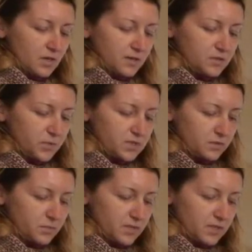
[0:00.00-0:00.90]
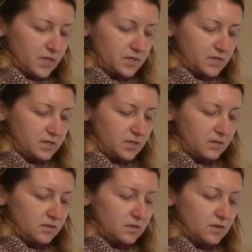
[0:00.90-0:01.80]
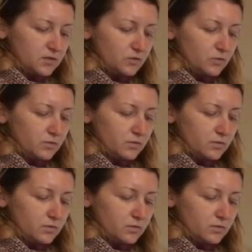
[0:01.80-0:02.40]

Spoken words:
This principle is a certainty that you